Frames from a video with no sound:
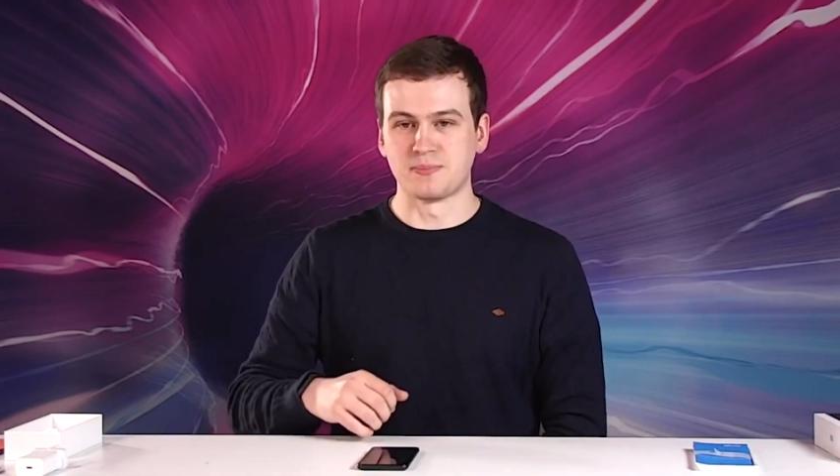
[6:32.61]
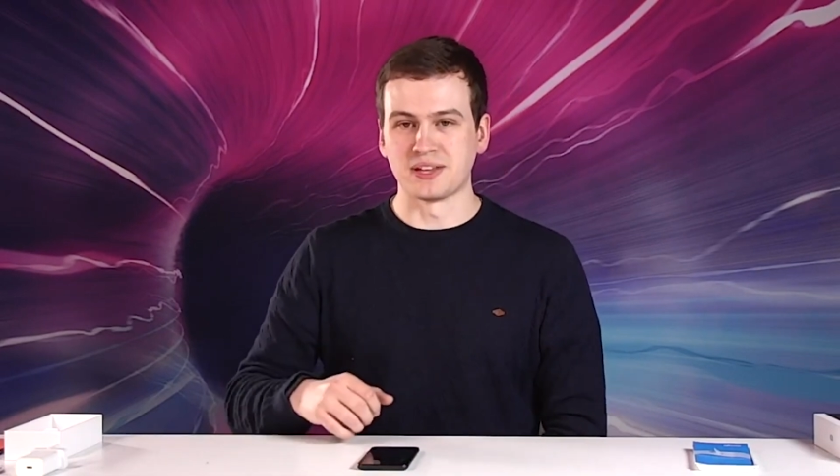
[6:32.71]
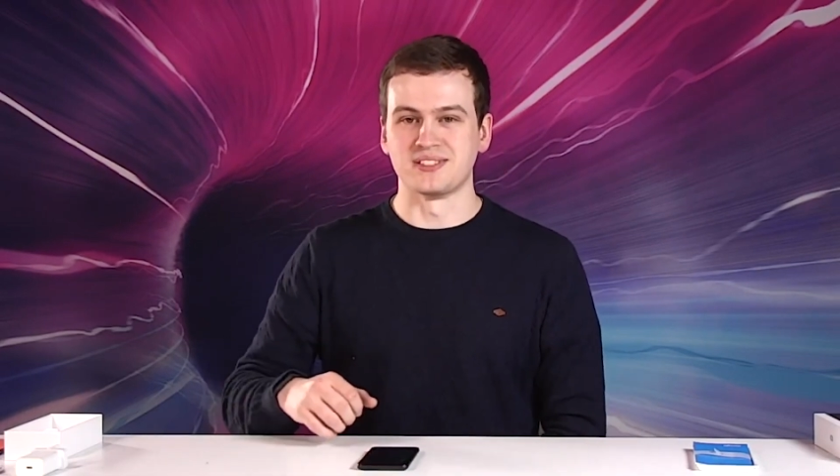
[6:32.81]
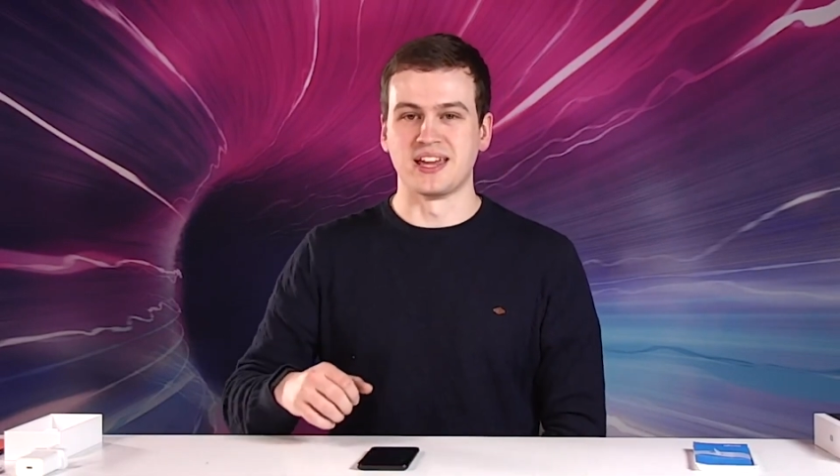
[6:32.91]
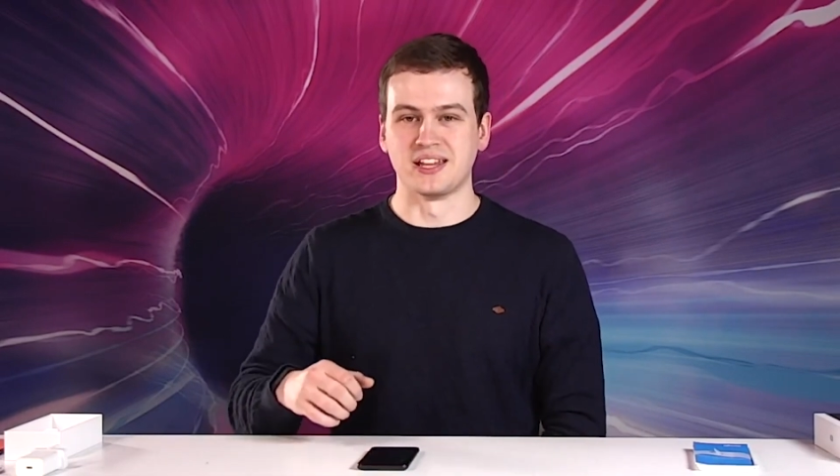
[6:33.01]
per
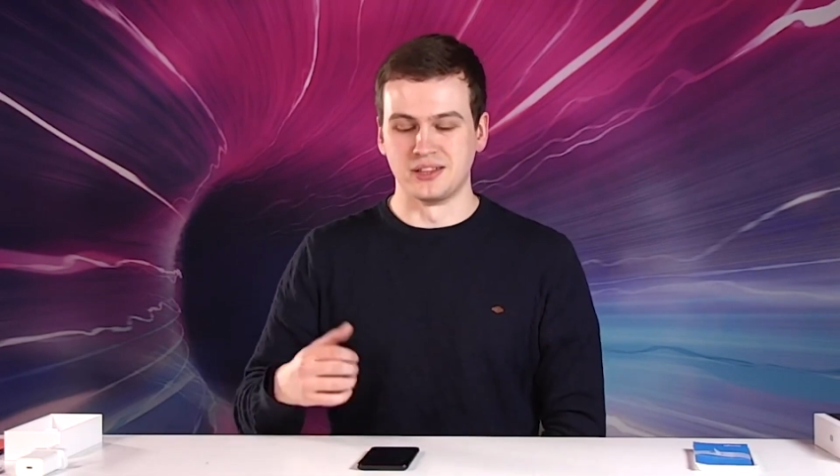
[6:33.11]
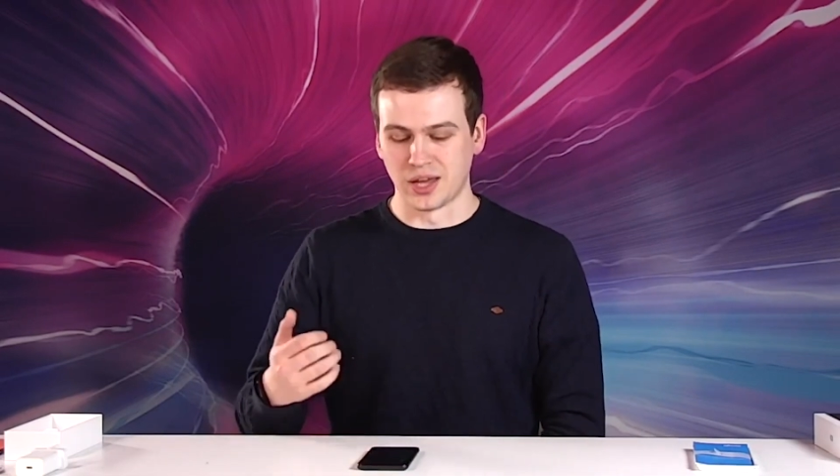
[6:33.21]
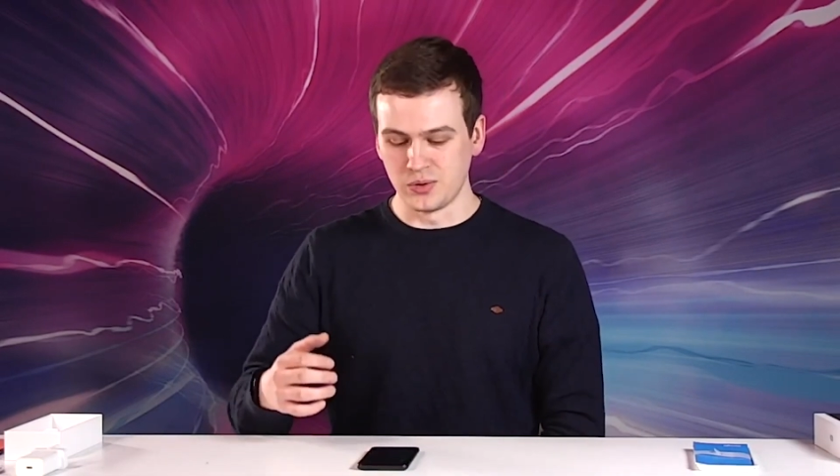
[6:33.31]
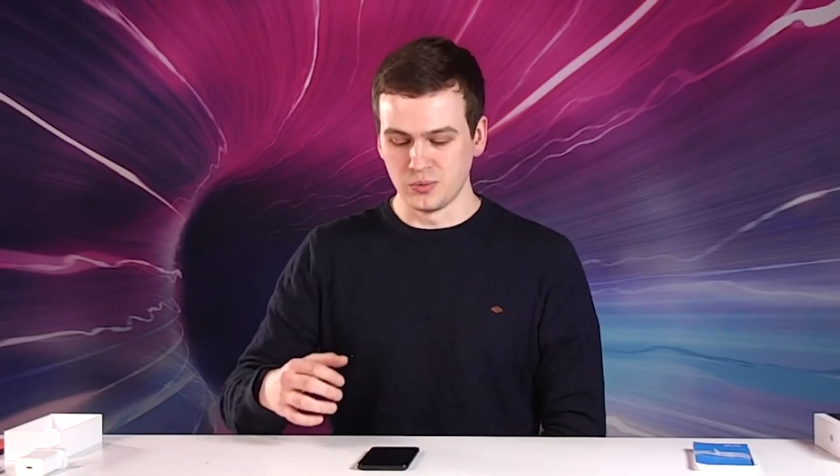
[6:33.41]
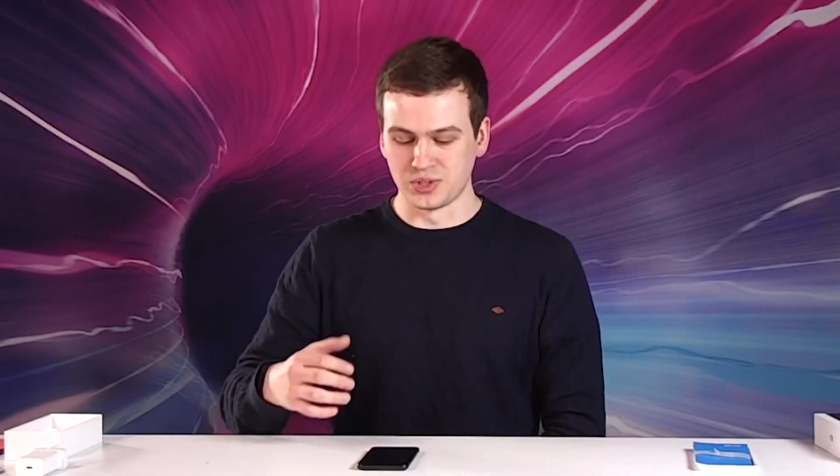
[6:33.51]
second
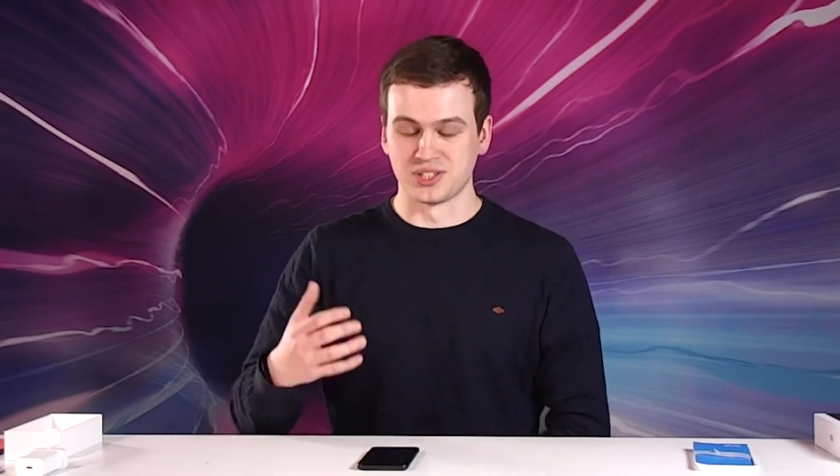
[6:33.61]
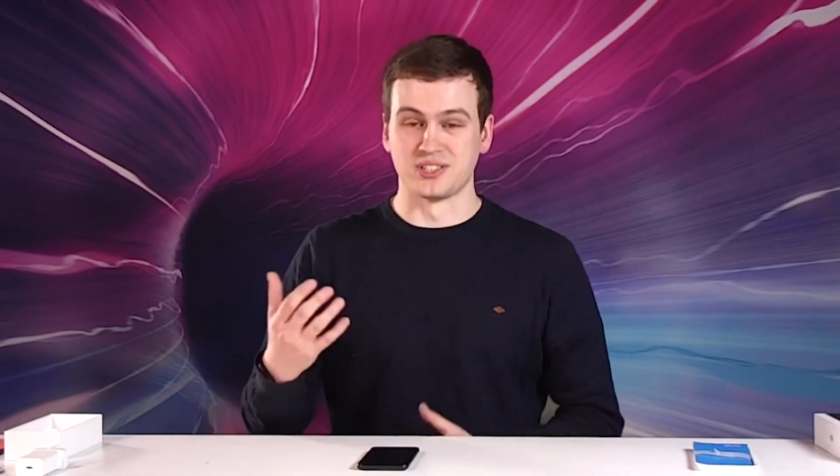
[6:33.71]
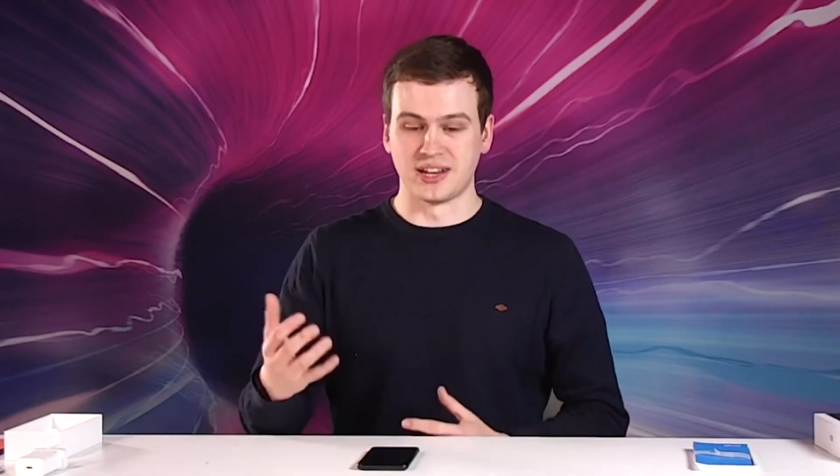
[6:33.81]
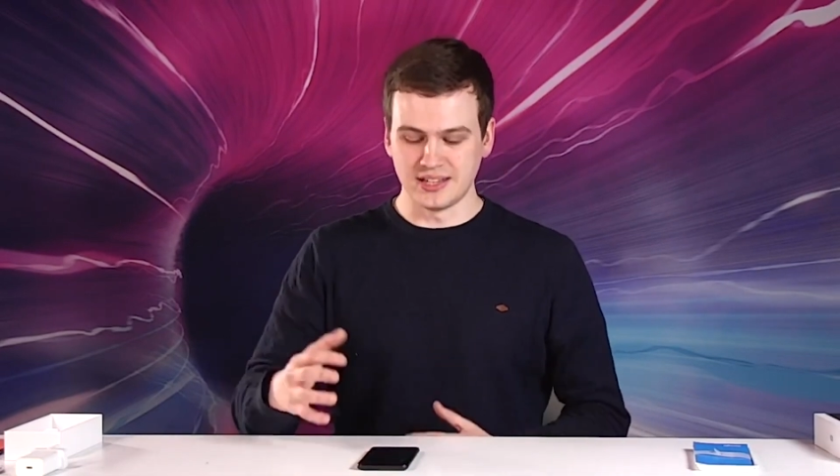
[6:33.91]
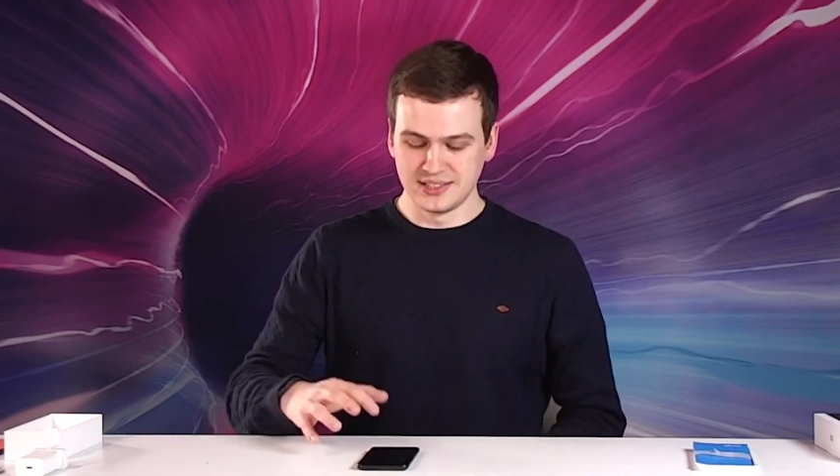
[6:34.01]
down, which is
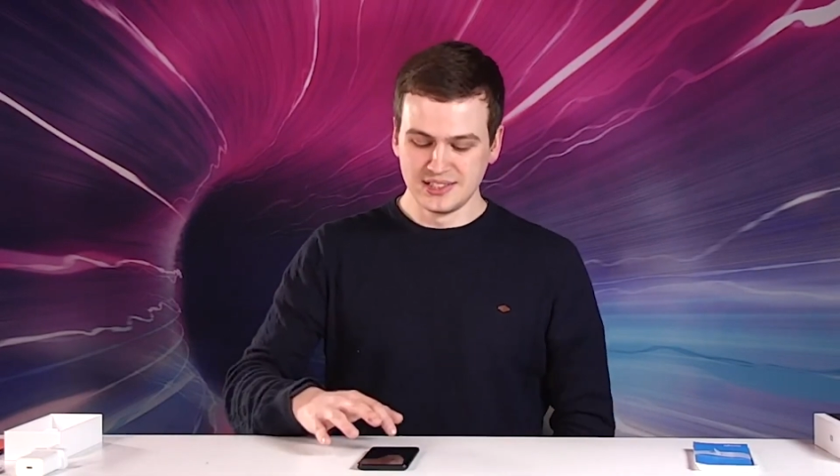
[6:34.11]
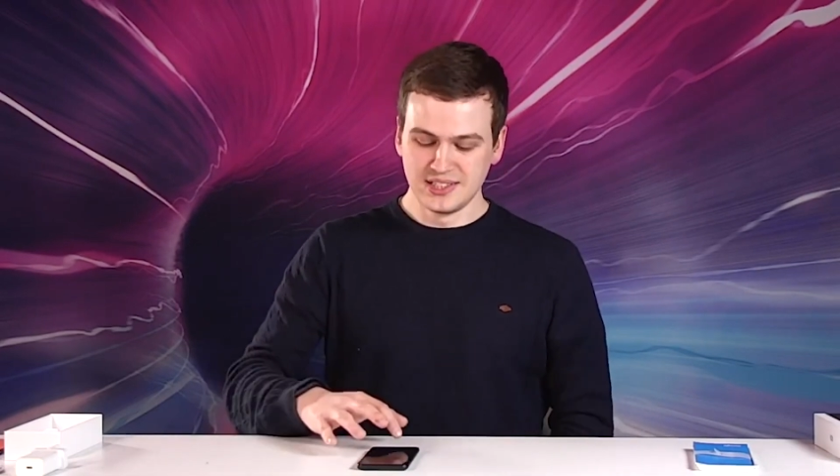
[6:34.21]
great.